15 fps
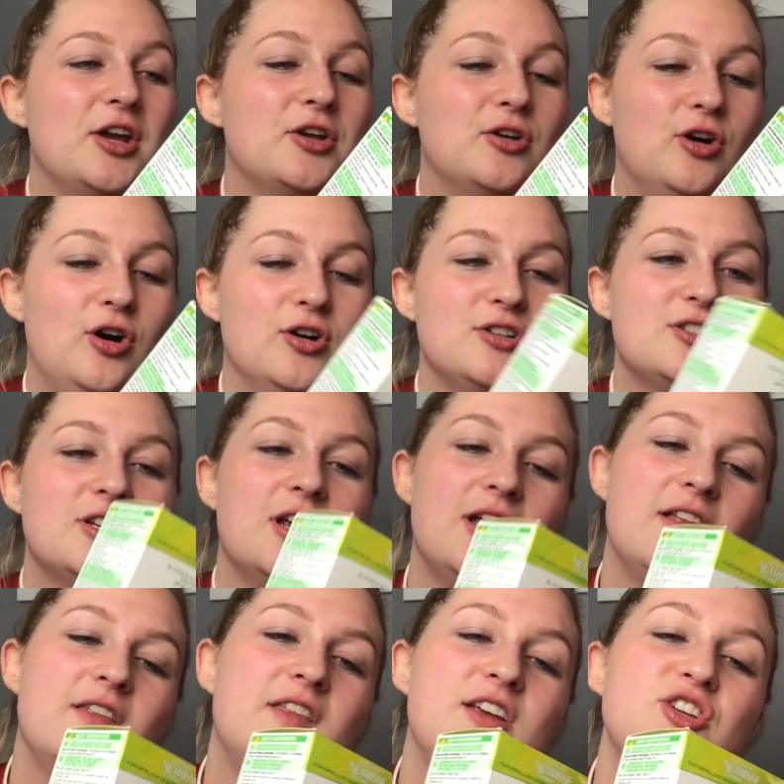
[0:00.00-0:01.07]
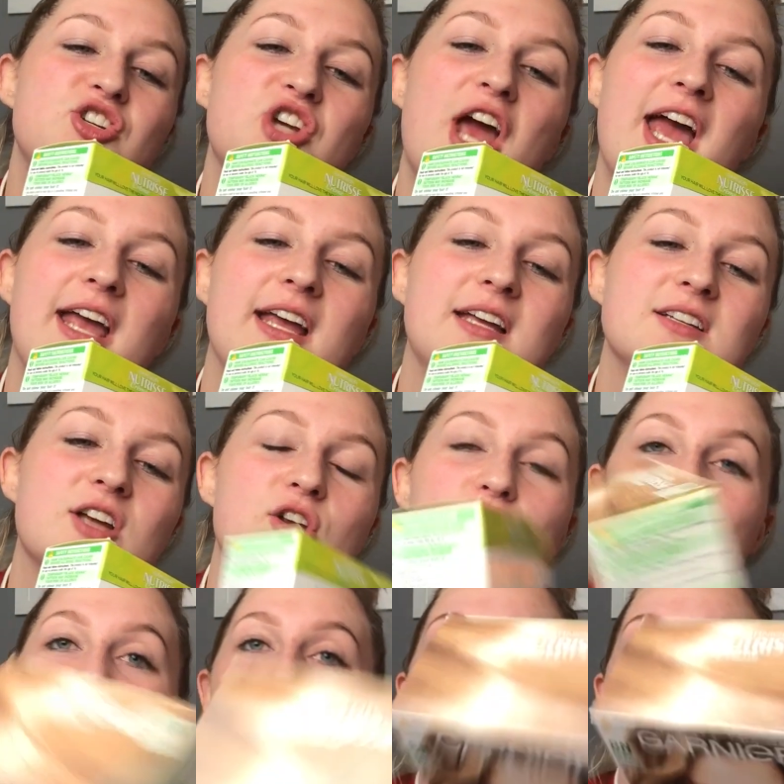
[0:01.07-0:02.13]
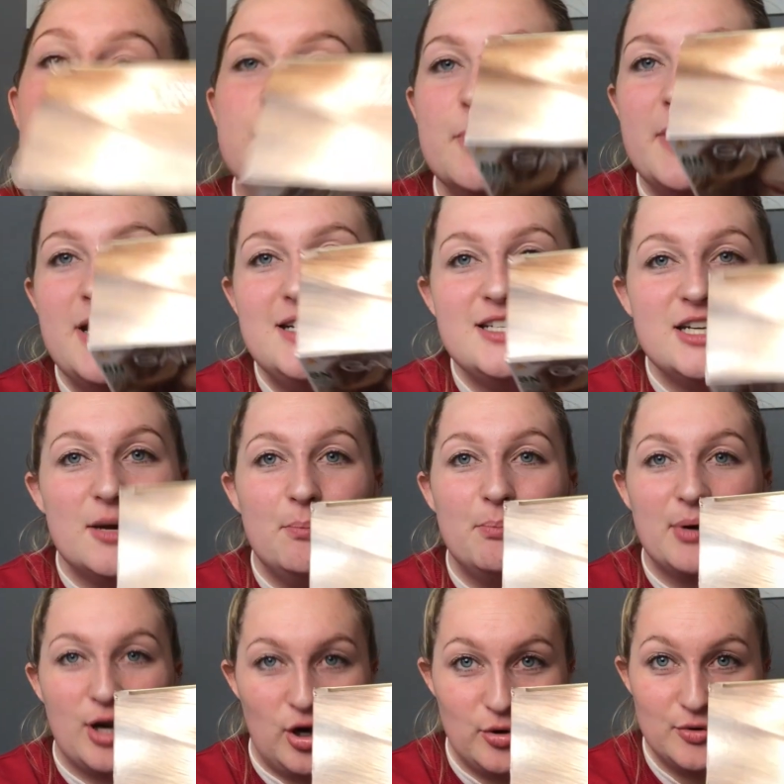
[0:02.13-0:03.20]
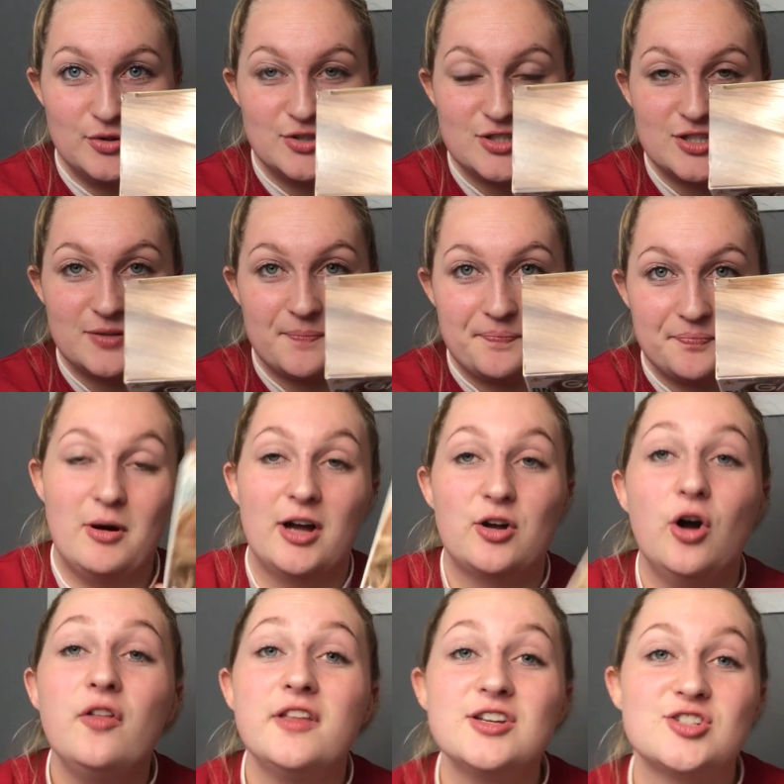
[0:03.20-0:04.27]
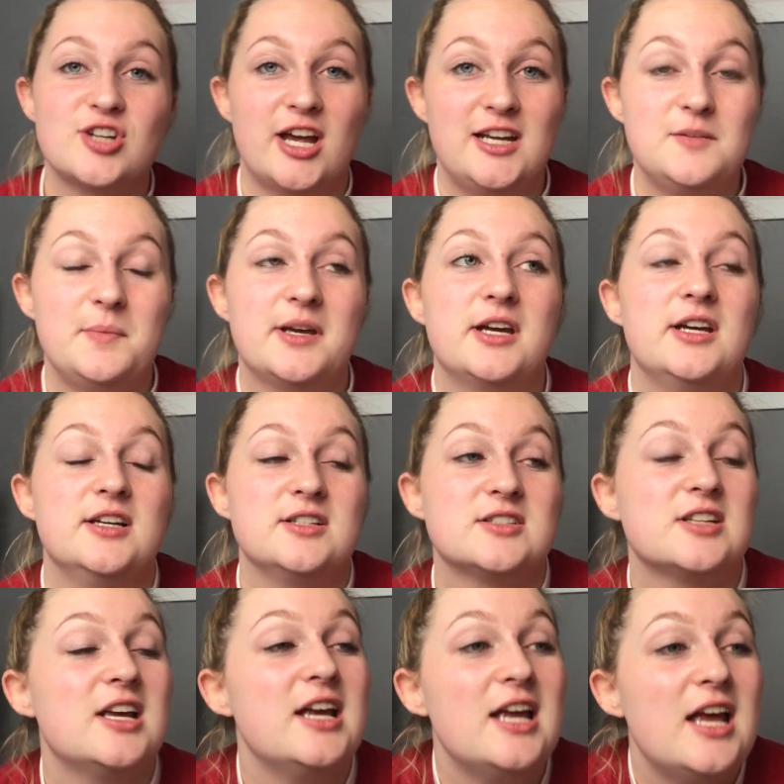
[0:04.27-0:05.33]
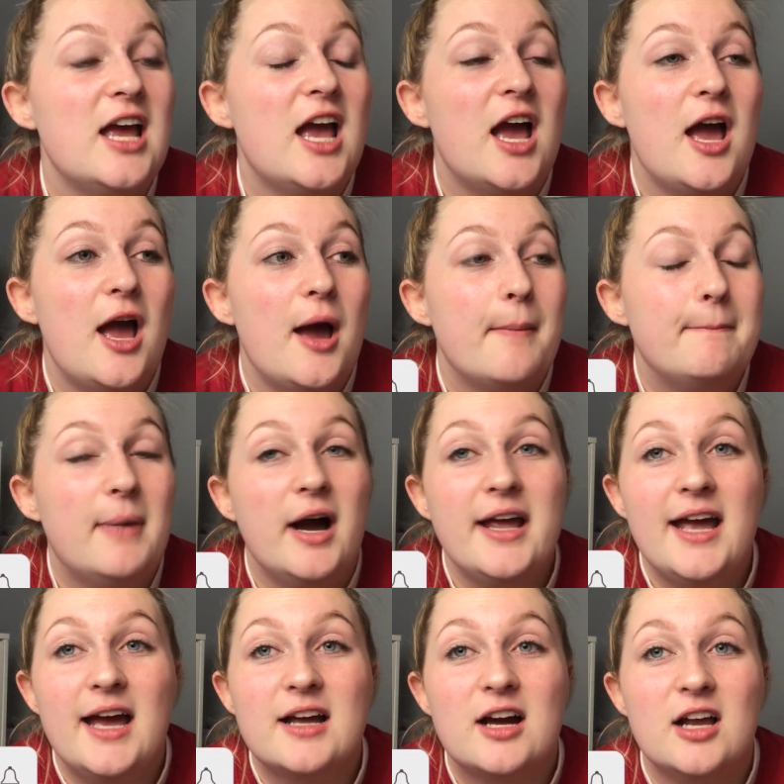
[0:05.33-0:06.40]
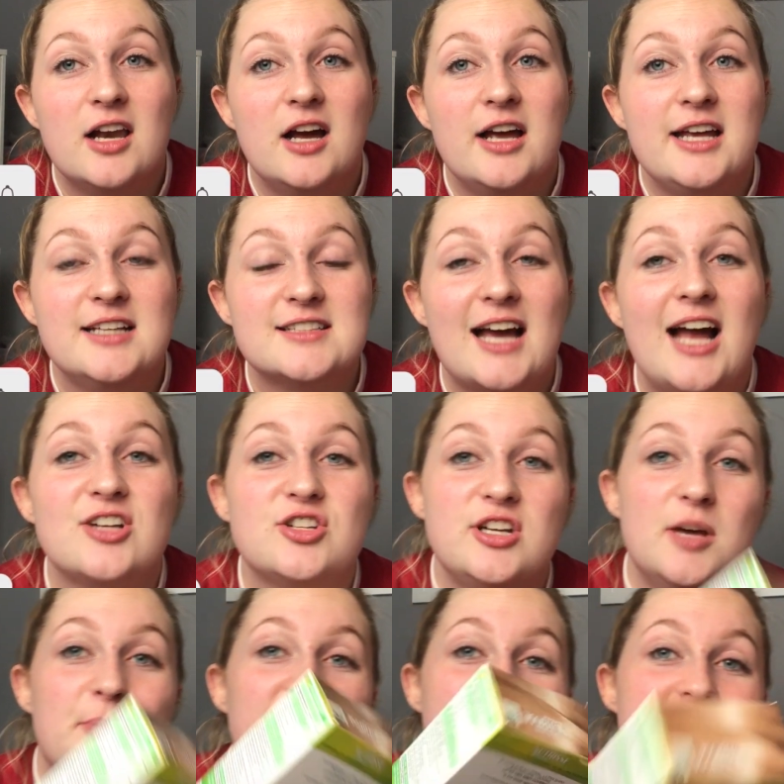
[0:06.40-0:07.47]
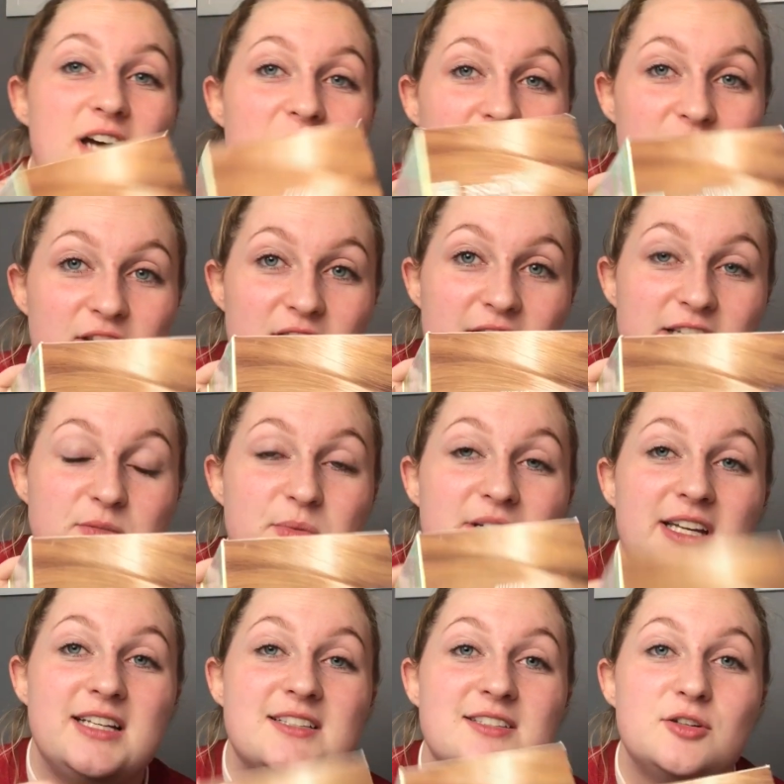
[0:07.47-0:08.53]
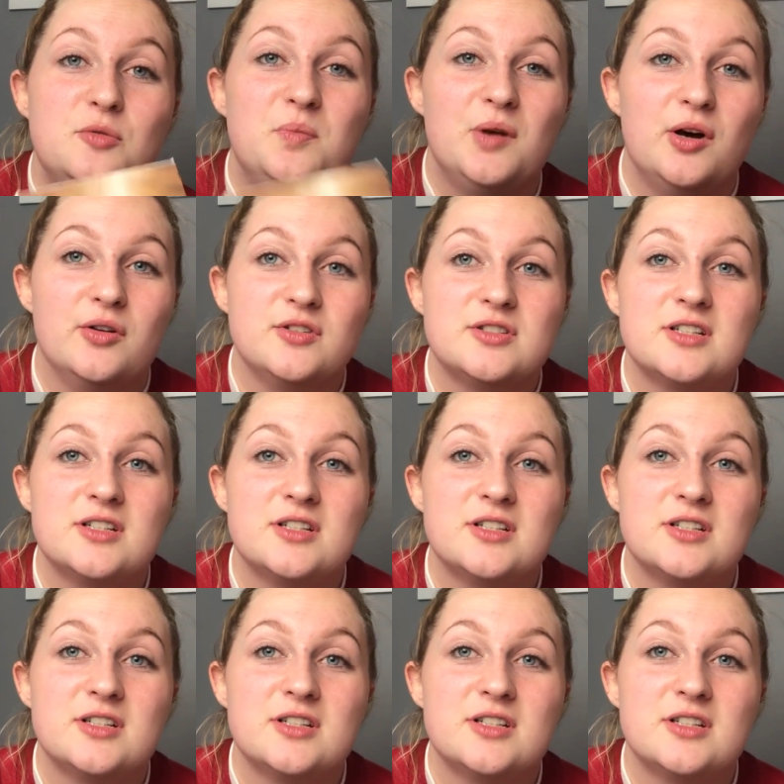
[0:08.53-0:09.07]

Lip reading: I got the shade Nude Medium Blonde. I got this shade because my hair colour is actually a bit darker than this, but it is still blonde.